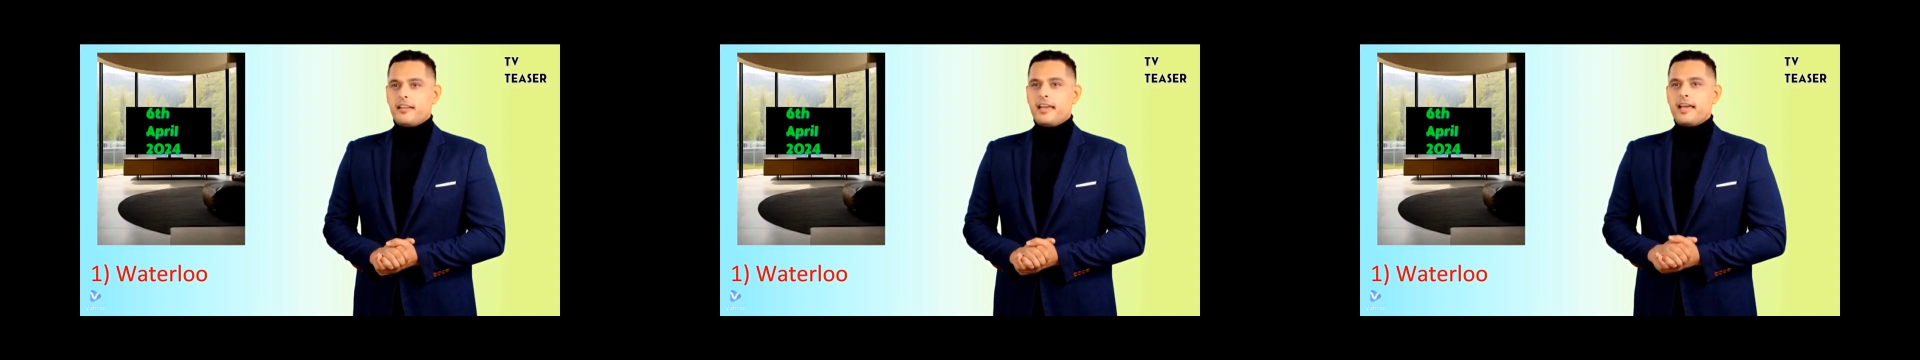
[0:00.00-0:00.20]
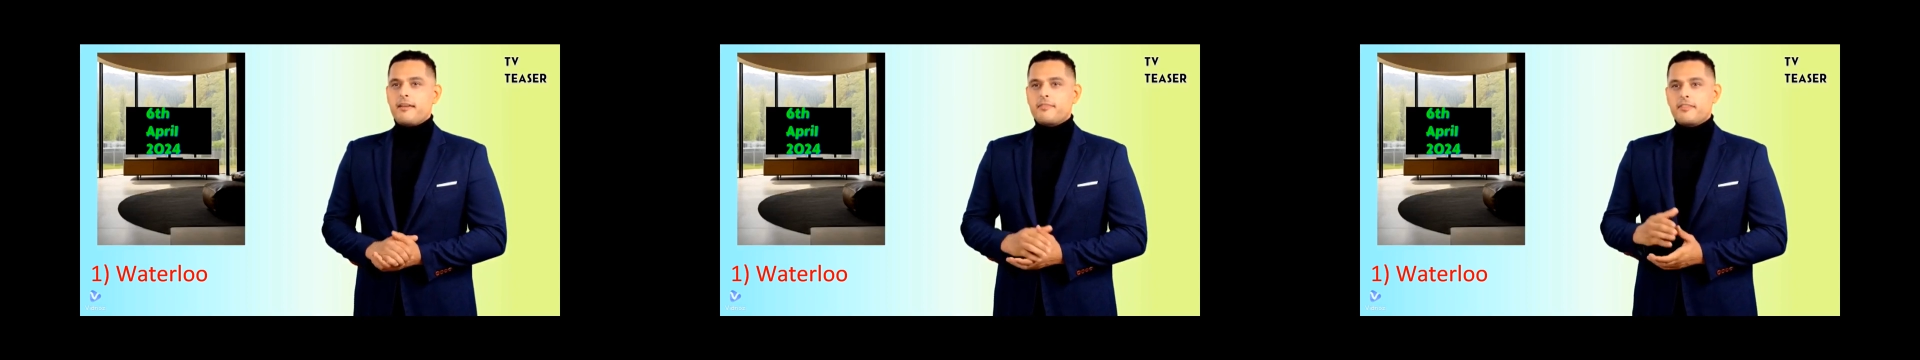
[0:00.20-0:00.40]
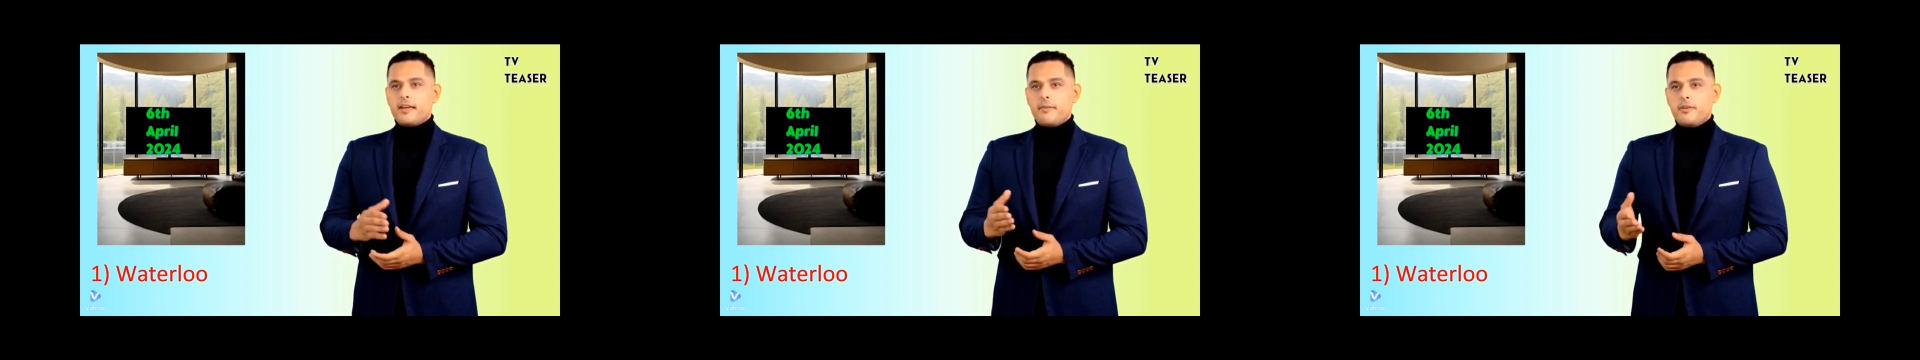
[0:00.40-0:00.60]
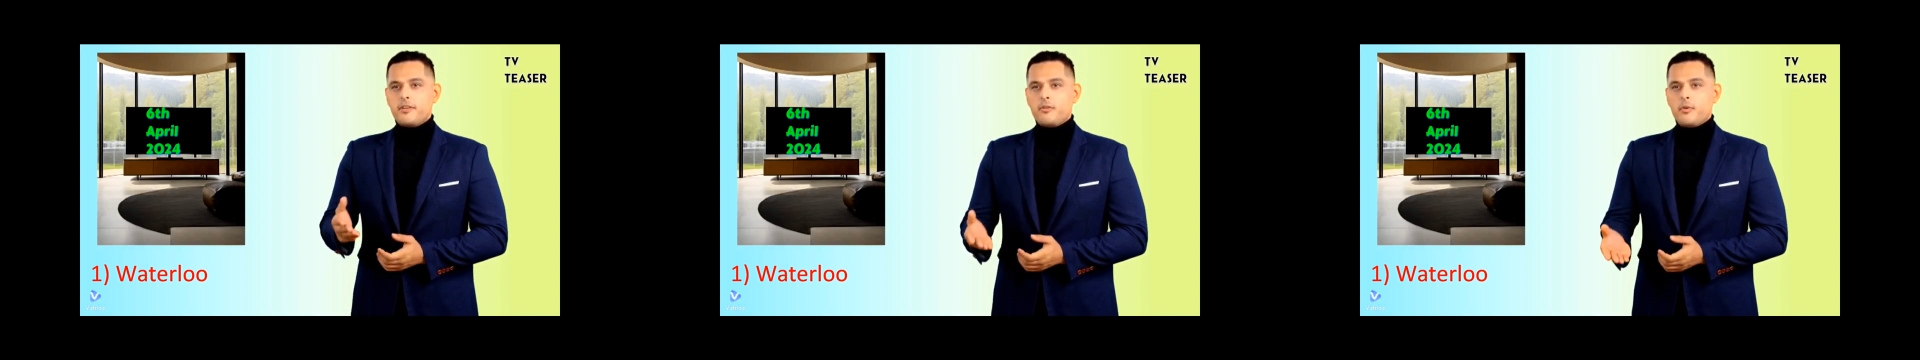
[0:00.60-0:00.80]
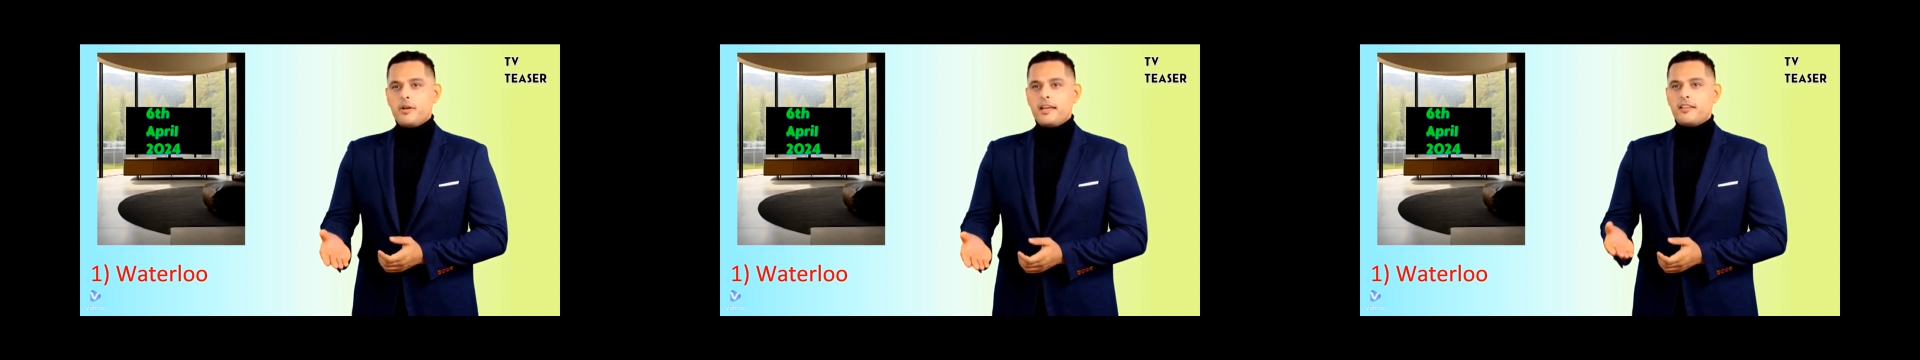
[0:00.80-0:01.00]
the name of
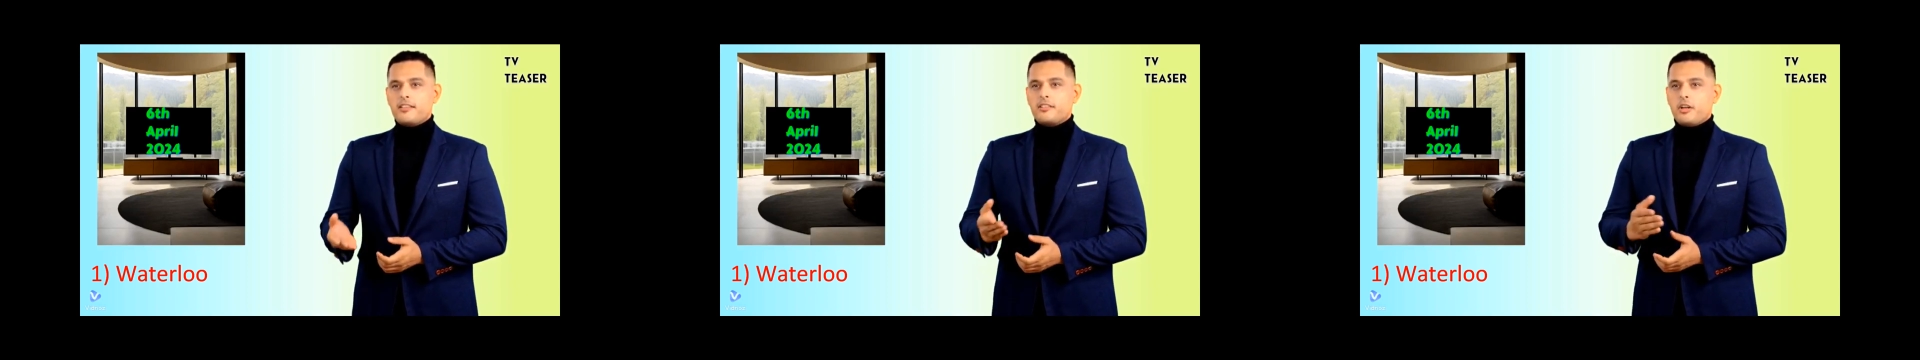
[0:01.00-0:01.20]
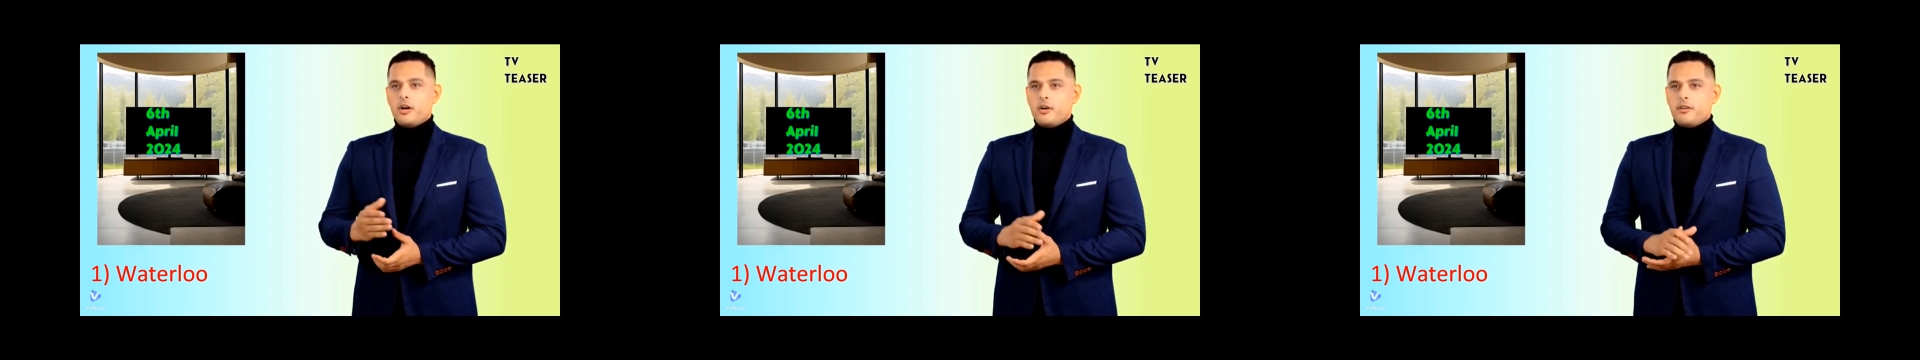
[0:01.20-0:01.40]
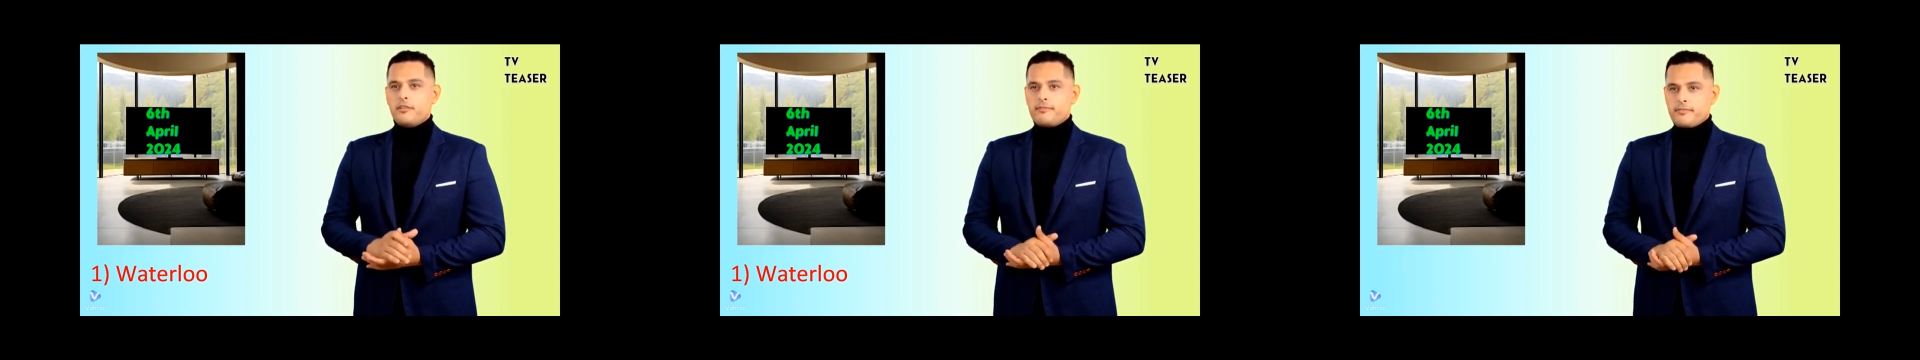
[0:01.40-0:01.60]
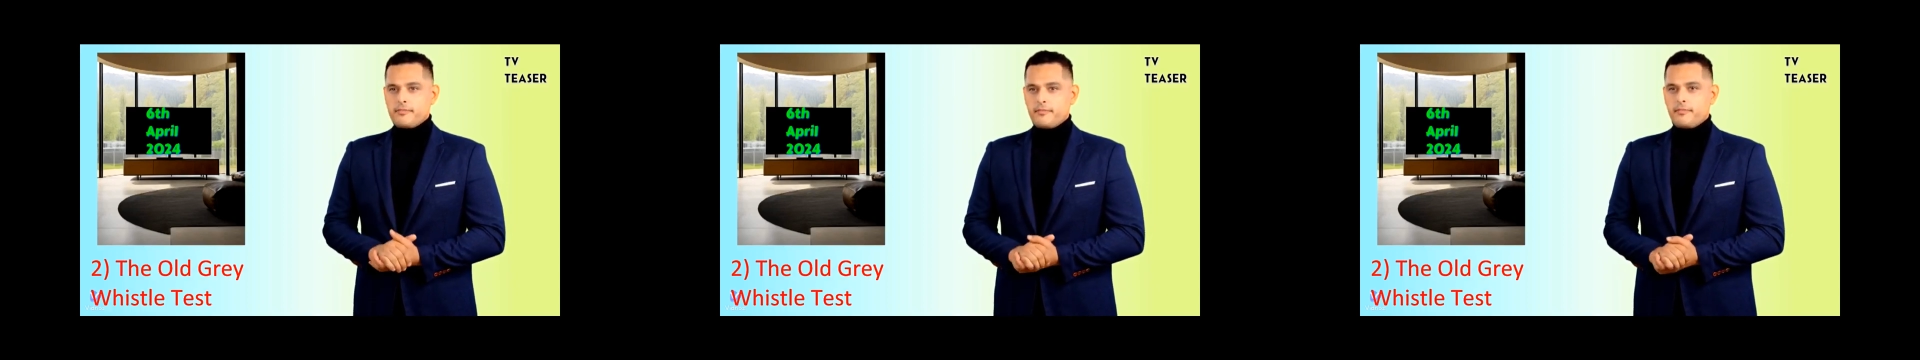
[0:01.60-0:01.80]
ABBA's winning song.